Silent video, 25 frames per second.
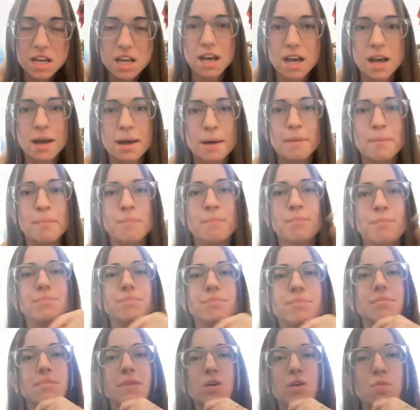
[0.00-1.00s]

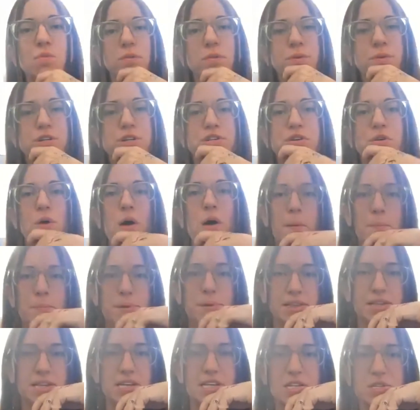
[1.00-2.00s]
when we show up
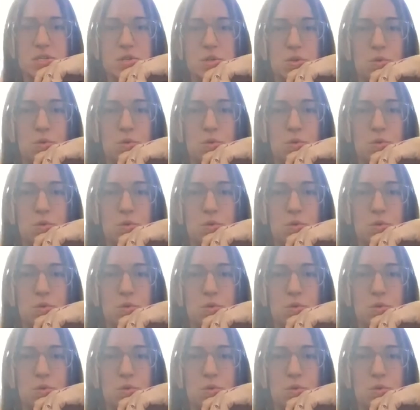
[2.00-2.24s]
in these